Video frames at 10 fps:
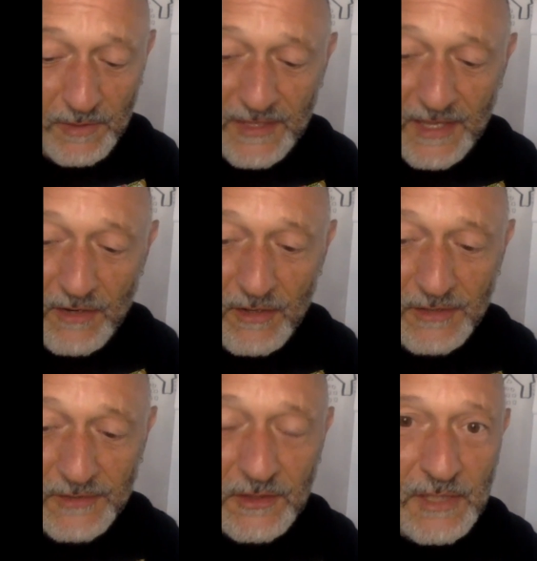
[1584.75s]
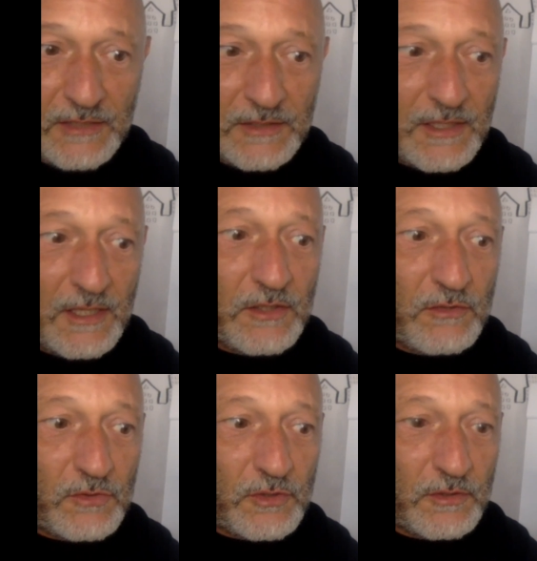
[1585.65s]
But that also means that
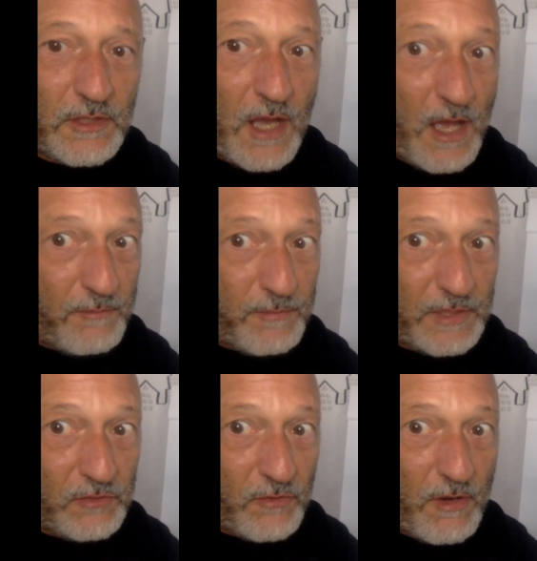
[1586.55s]
you should not be